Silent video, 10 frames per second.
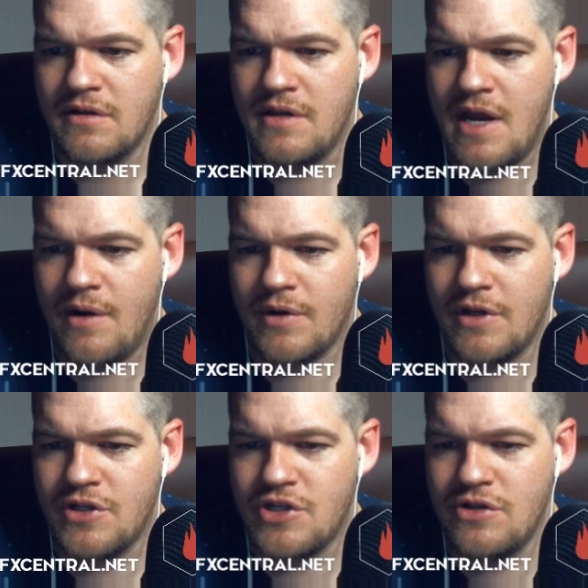Now we're going
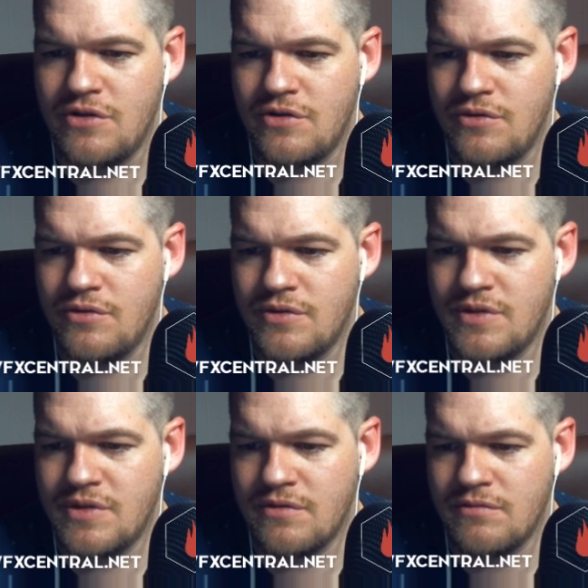to
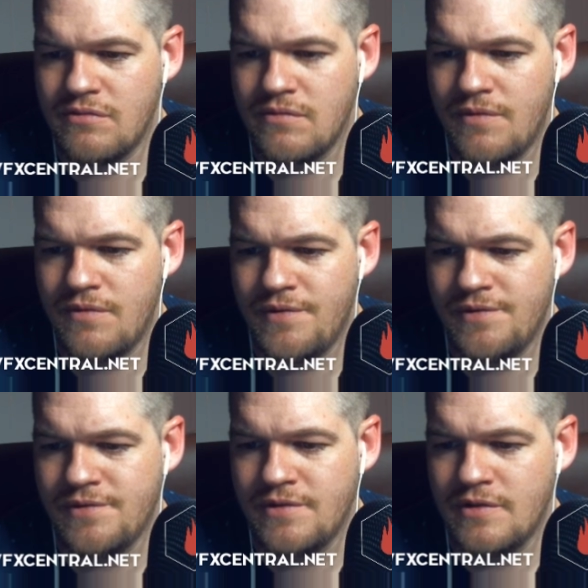choose,
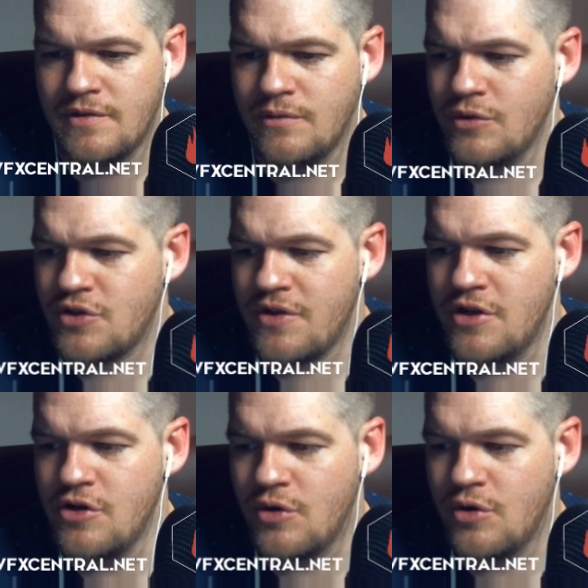we'll try
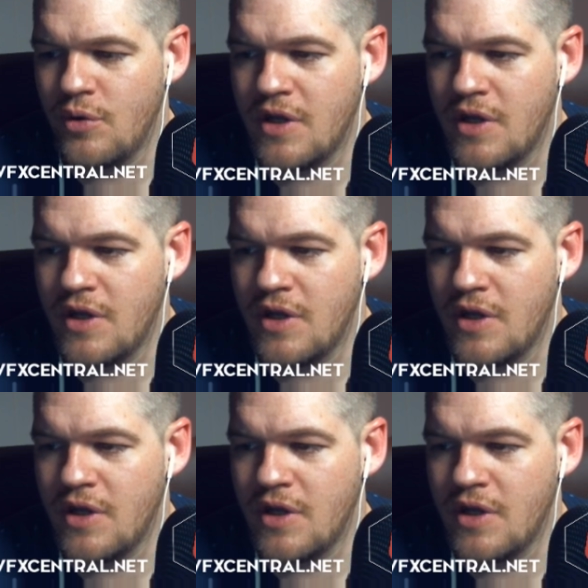the nuke one